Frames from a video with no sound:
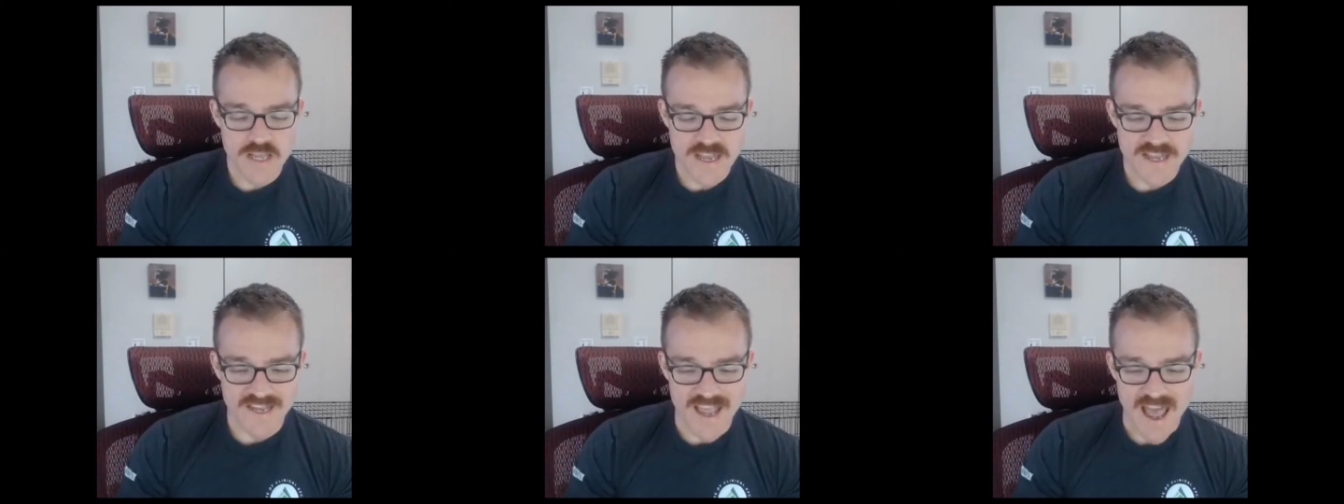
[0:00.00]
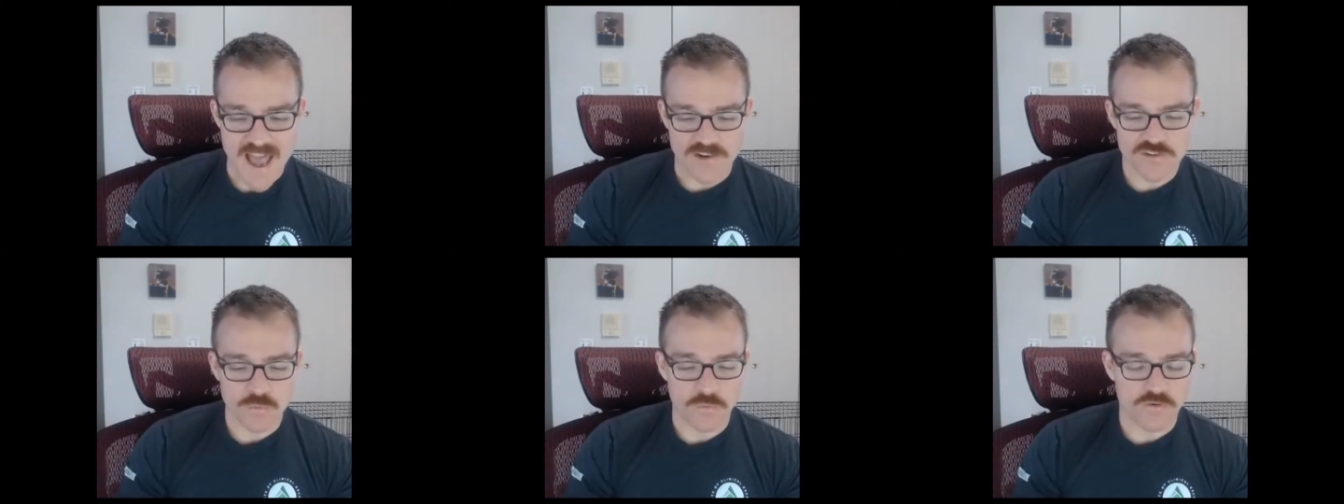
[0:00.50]
and
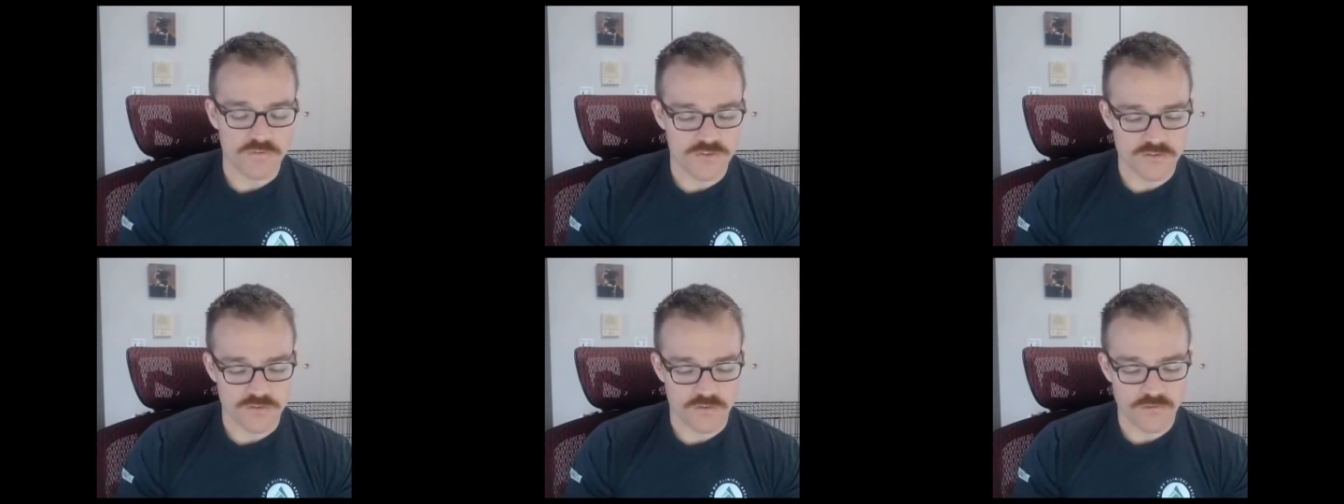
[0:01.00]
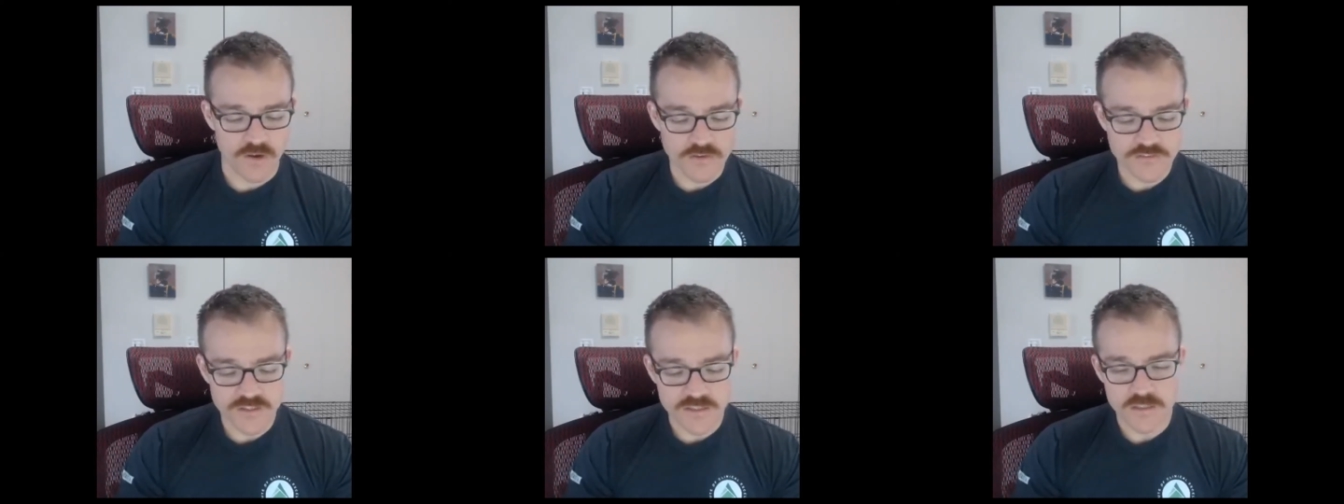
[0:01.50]
actual physical
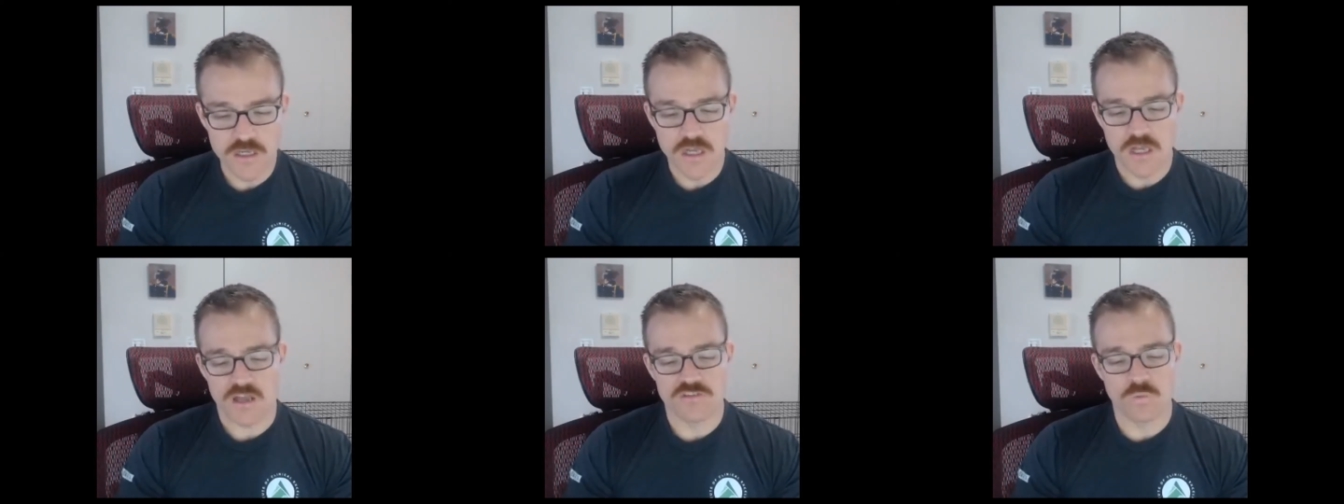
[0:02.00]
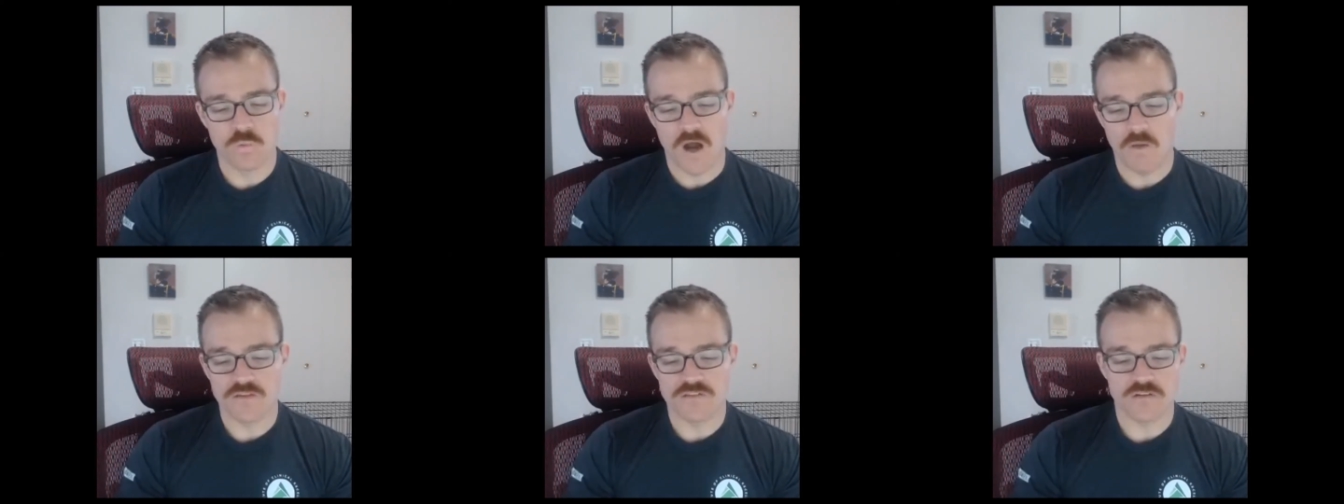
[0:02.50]
function, as
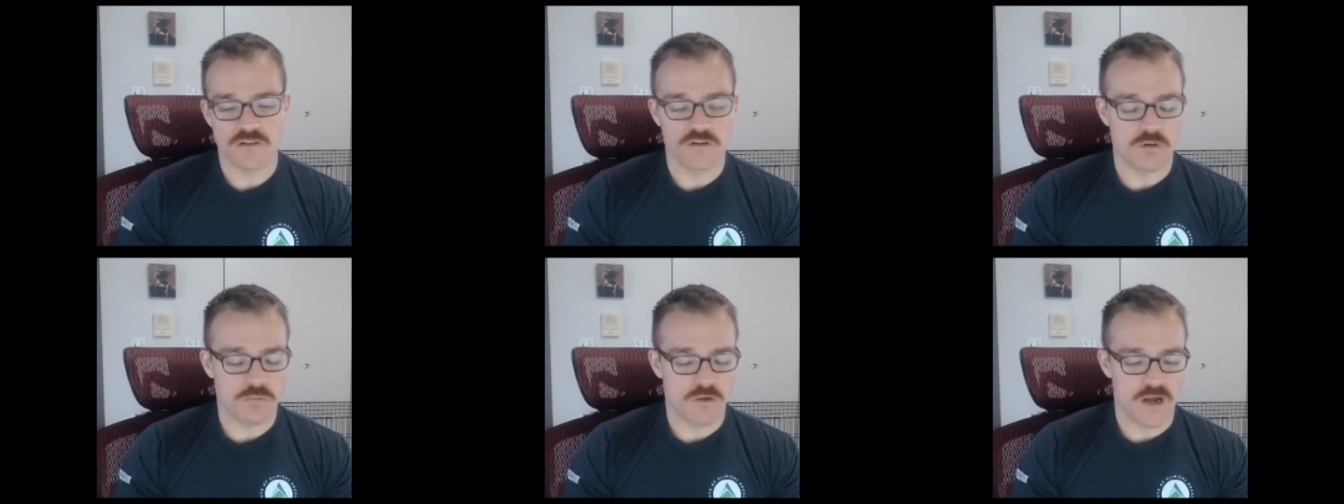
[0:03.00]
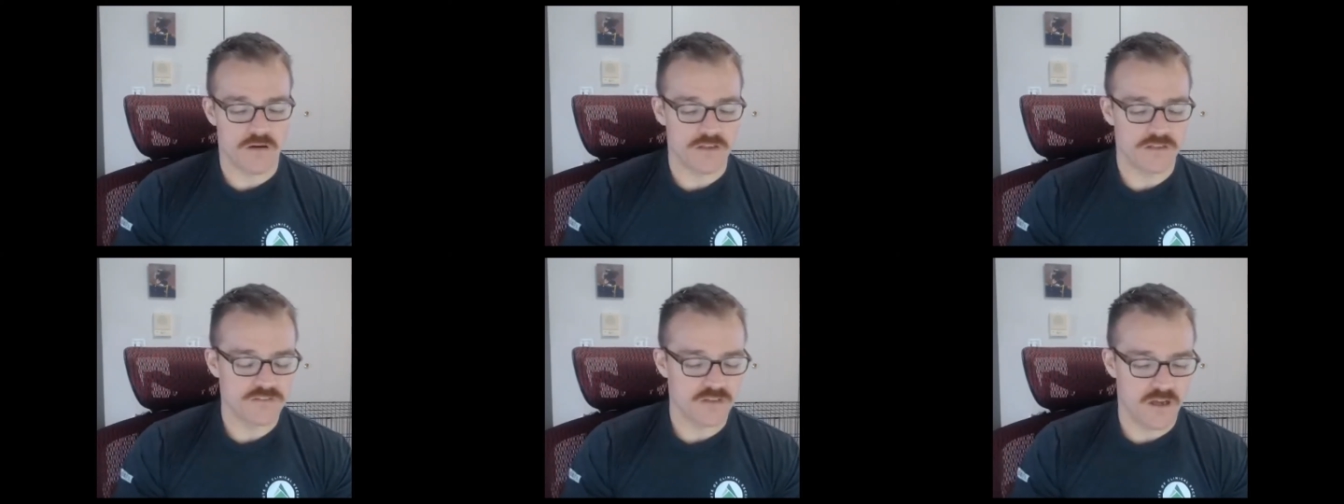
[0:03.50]
well as clinical
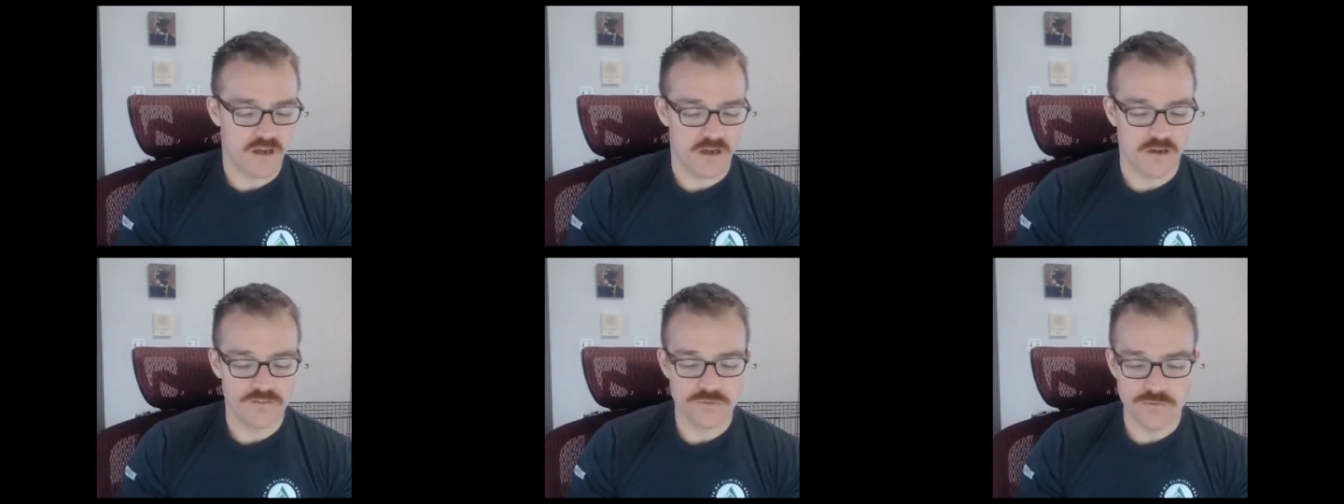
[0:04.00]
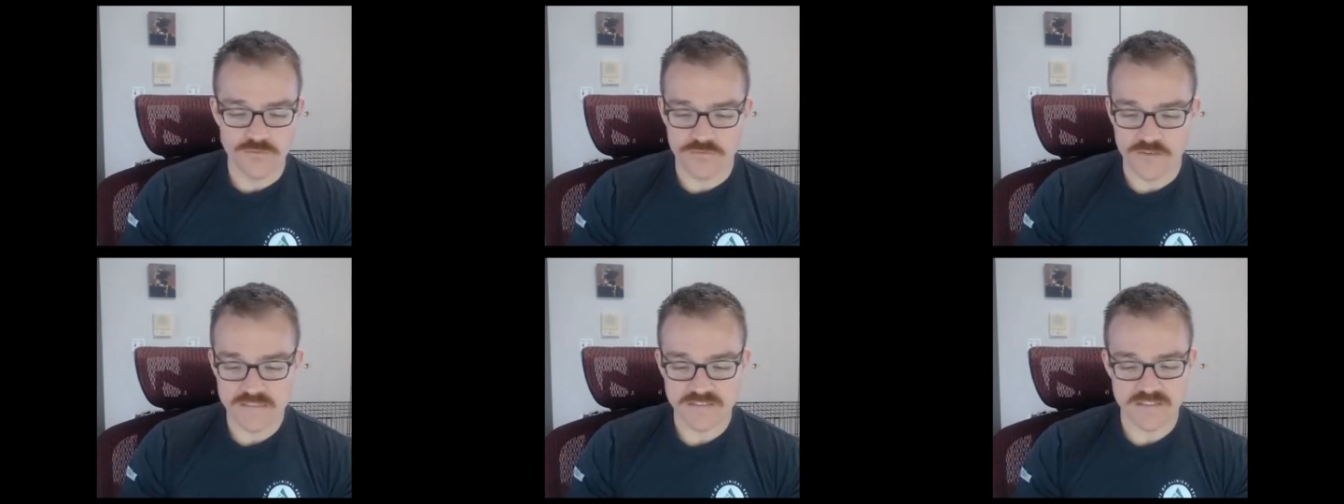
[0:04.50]
progress. Uh, Julie
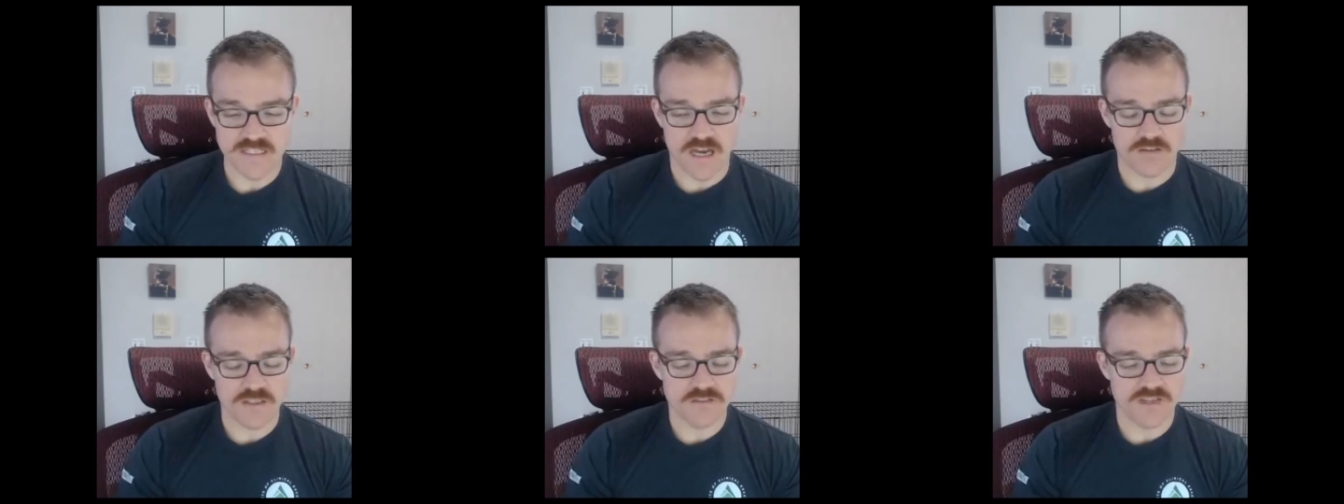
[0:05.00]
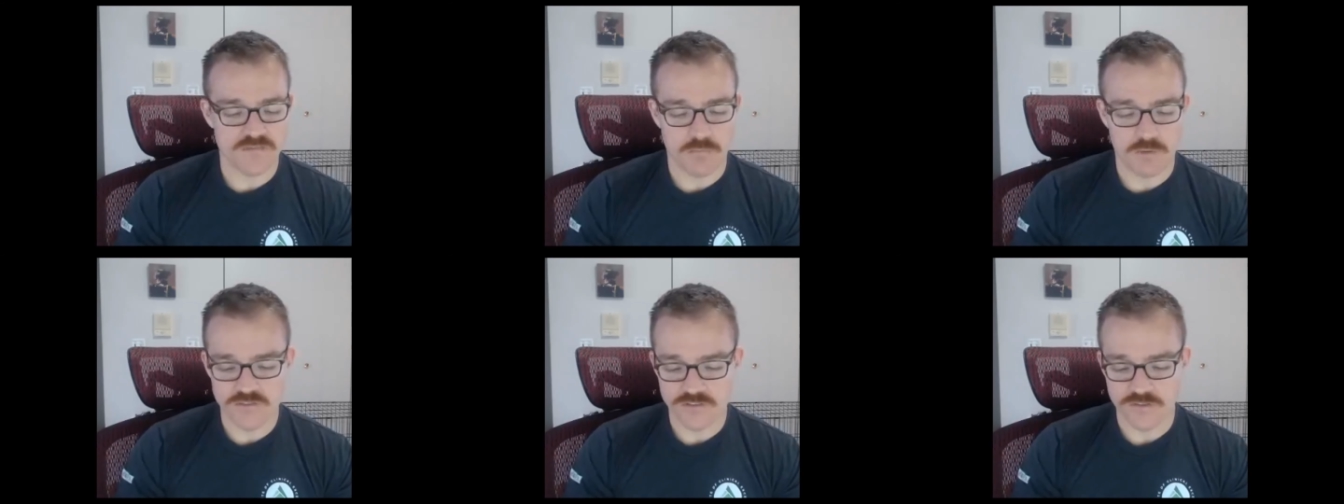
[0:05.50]
Fritz and colleagues have a
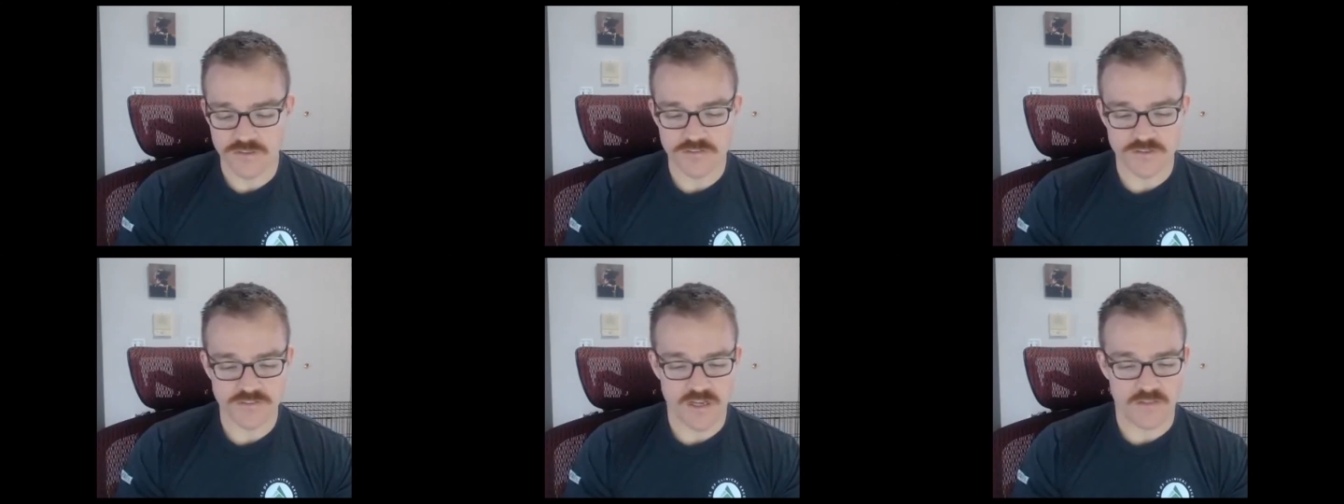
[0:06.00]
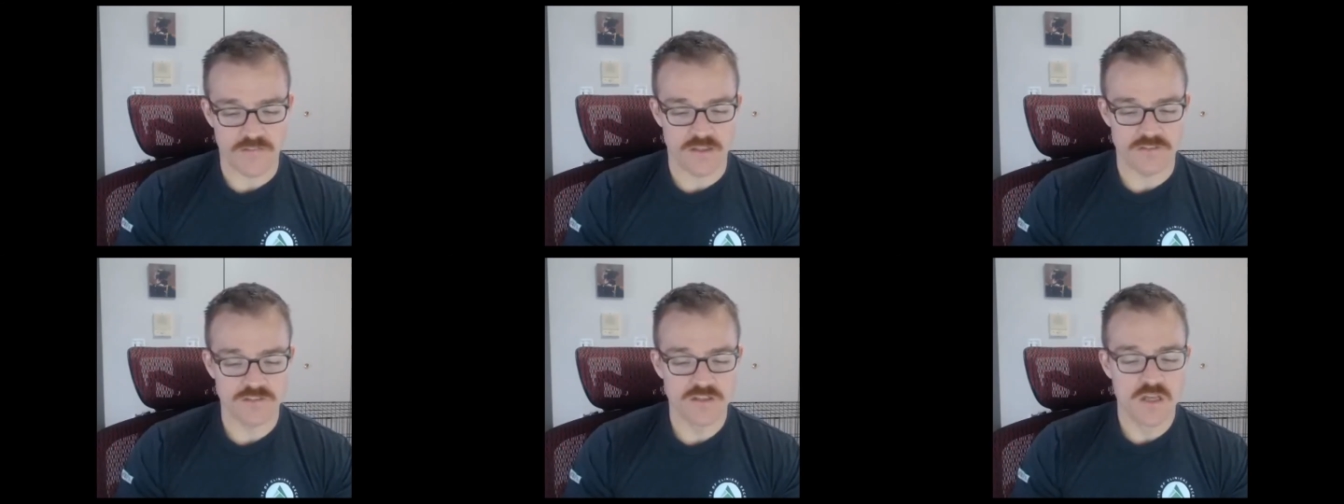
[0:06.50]
bunch of research on
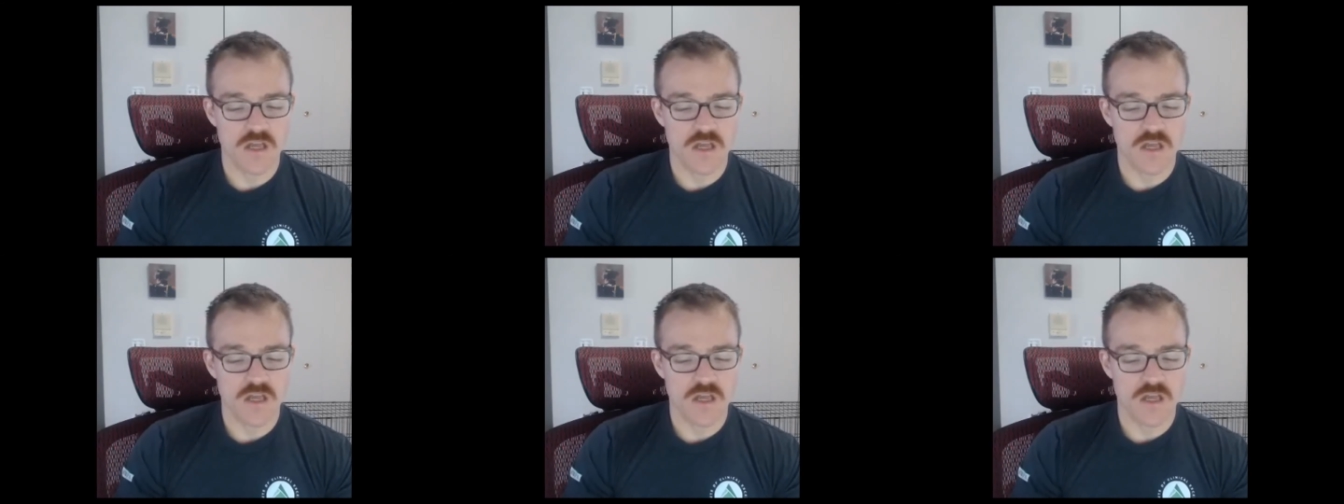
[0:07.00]
this.